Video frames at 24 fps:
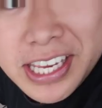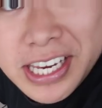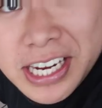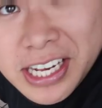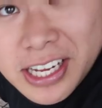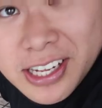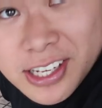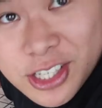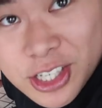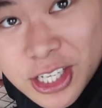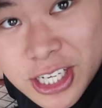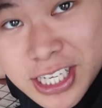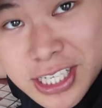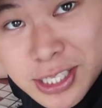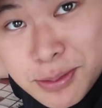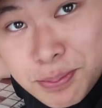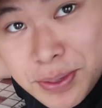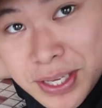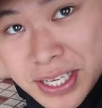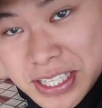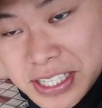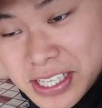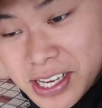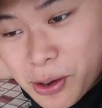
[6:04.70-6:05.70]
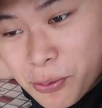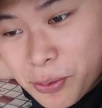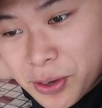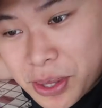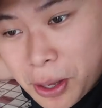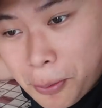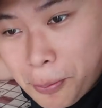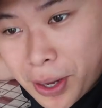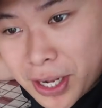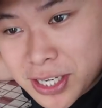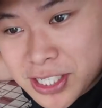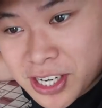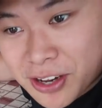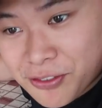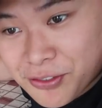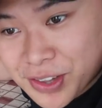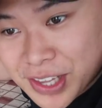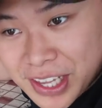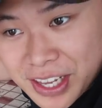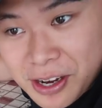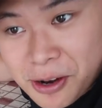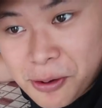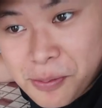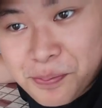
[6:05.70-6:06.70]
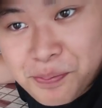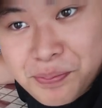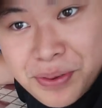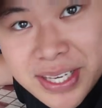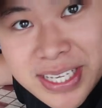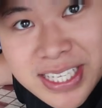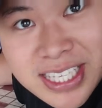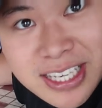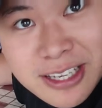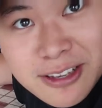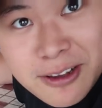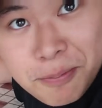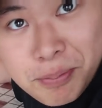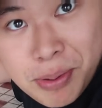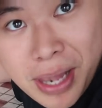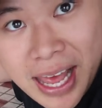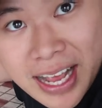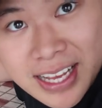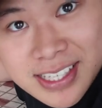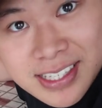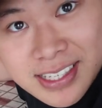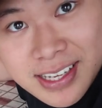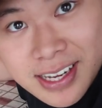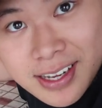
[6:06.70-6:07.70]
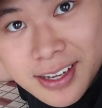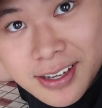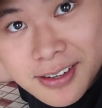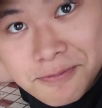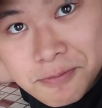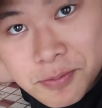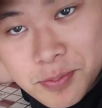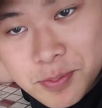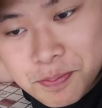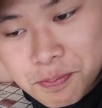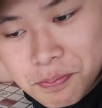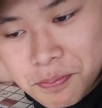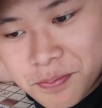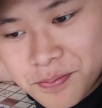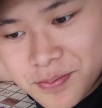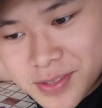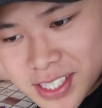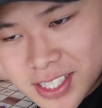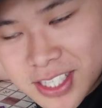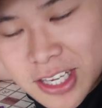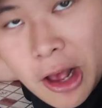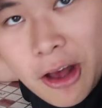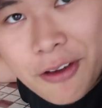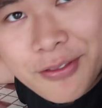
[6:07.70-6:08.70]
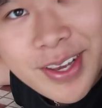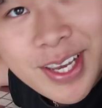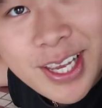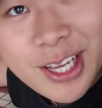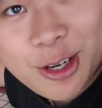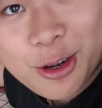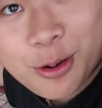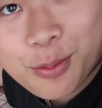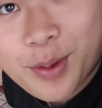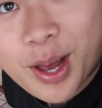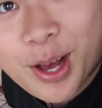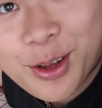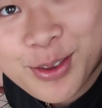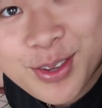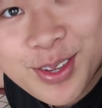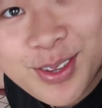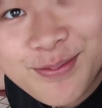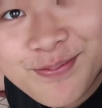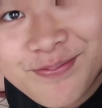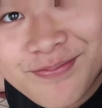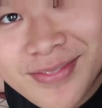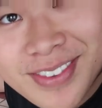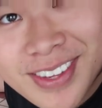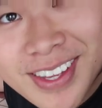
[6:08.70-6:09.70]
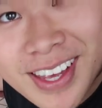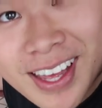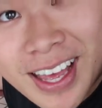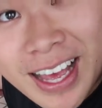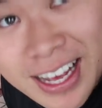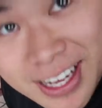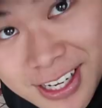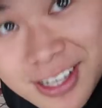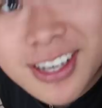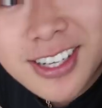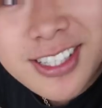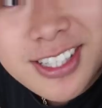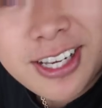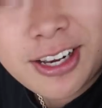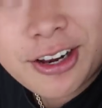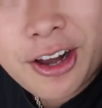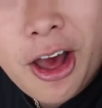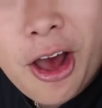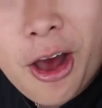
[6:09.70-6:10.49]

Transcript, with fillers: eating a cheese pizza with a bunch of little pieces of plastic dissolving in your mouth. Good to